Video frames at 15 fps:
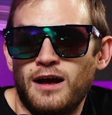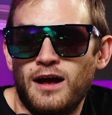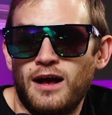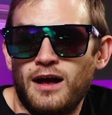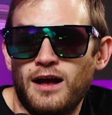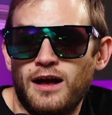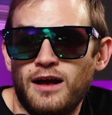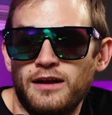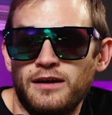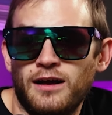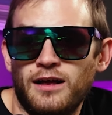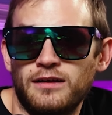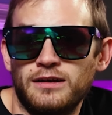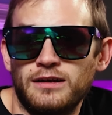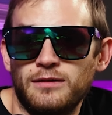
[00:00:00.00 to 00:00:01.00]
uh, and
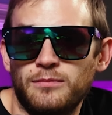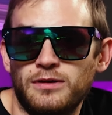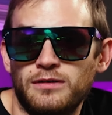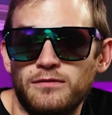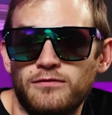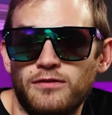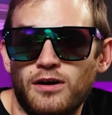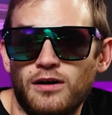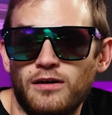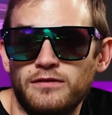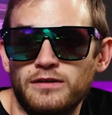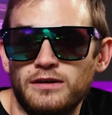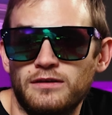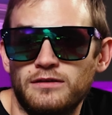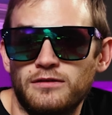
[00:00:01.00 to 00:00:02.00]
Holliday had been
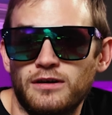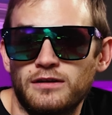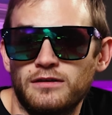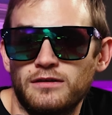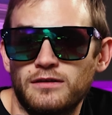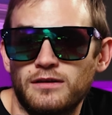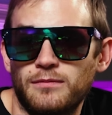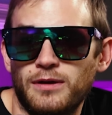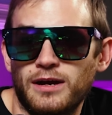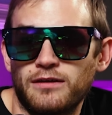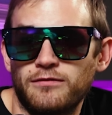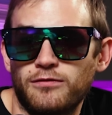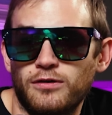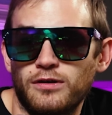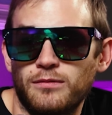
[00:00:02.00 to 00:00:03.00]
involved in a drowned back
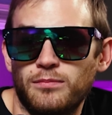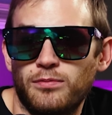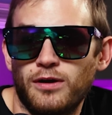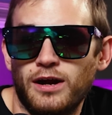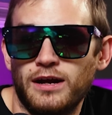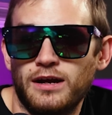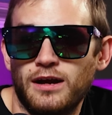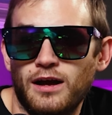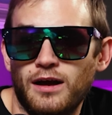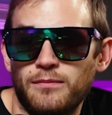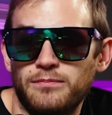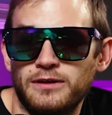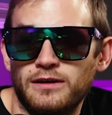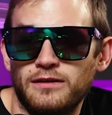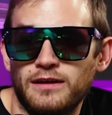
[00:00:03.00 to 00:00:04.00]
and forth a
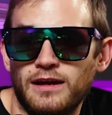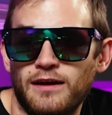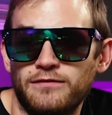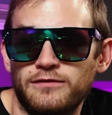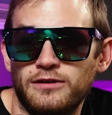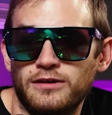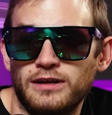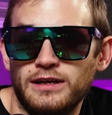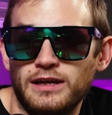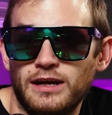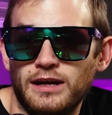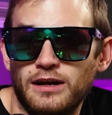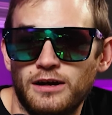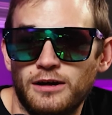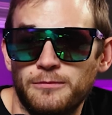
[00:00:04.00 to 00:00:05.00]
breakup nearly after a
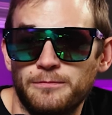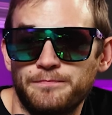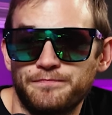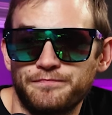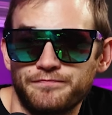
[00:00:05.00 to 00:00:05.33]
year.